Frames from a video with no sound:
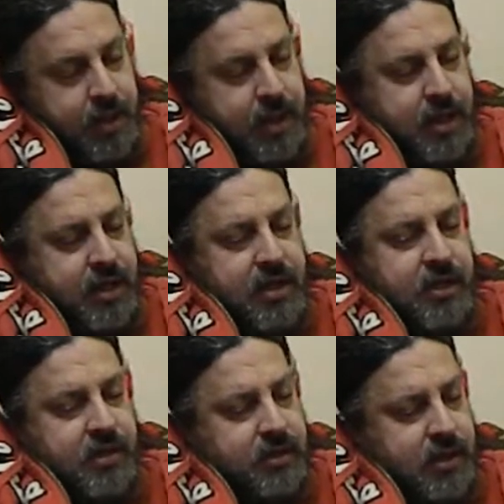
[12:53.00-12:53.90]

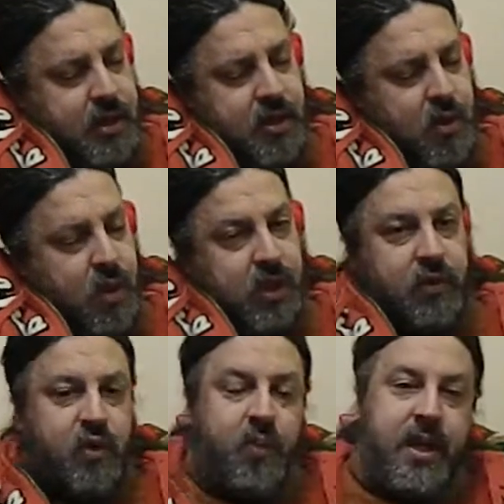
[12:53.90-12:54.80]
And uh,
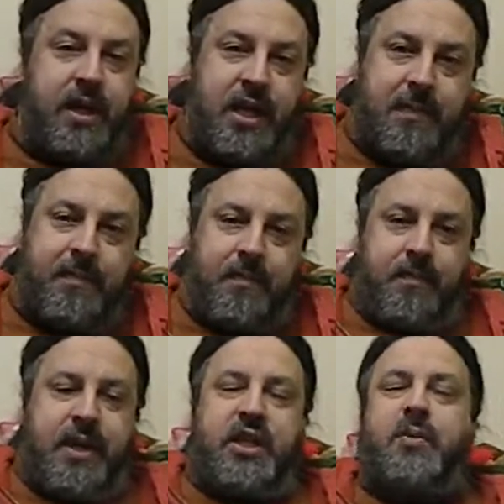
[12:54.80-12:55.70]
one group ended up
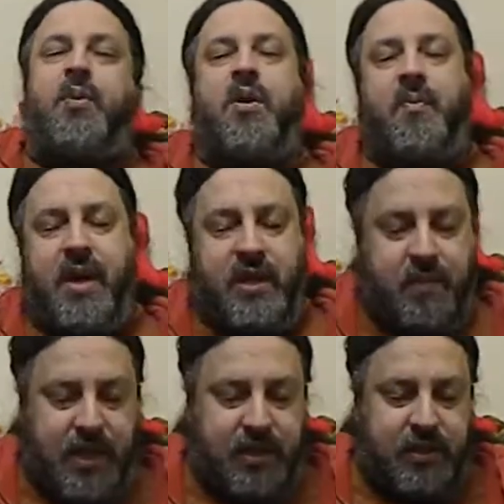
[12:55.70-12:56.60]
being supported by
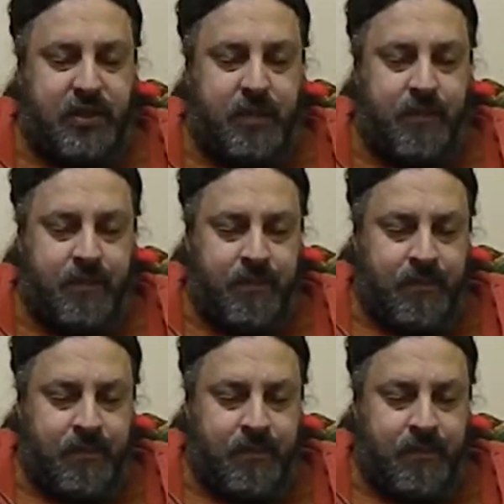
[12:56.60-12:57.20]
Ubuntu.